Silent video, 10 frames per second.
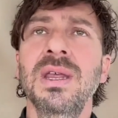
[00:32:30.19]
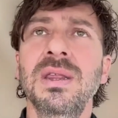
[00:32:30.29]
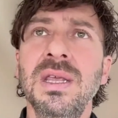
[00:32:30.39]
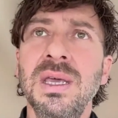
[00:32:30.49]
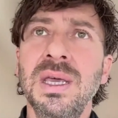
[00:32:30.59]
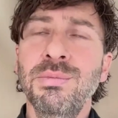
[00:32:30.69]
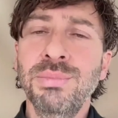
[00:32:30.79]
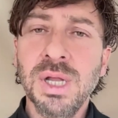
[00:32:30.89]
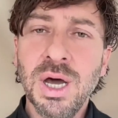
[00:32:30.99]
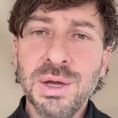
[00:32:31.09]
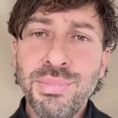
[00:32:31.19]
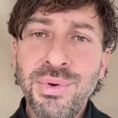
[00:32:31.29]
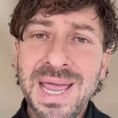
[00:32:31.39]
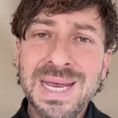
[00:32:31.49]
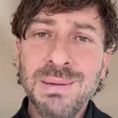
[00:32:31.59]
the
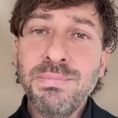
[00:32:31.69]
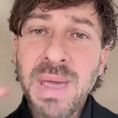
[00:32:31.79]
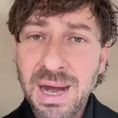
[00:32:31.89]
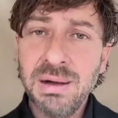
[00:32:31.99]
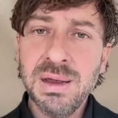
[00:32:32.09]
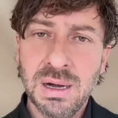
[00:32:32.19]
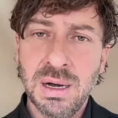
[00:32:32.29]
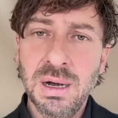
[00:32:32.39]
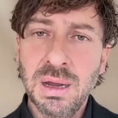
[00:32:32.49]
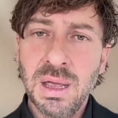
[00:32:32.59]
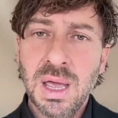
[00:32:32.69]
blood-brain barrier